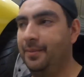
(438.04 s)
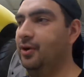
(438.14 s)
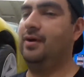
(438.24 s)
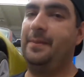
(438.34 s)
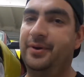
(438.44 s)
gonna
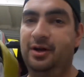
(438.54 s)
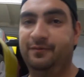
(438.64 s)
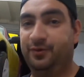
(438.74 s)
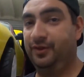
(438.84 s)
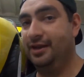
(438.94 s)
wrap it up
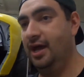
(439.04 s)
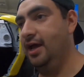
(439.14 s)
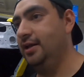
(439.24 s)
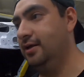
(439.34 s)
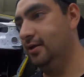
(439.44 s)
for the
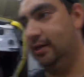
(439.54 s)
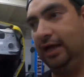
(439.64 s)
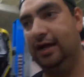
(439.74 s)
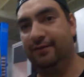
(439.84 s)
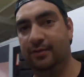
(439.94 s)
night.
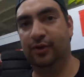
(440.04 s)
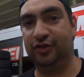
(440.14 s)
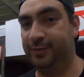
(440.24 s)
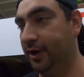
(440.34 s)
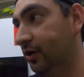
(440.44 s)
For the
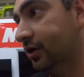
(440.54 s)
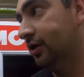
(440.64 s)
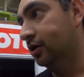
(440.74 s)
most part,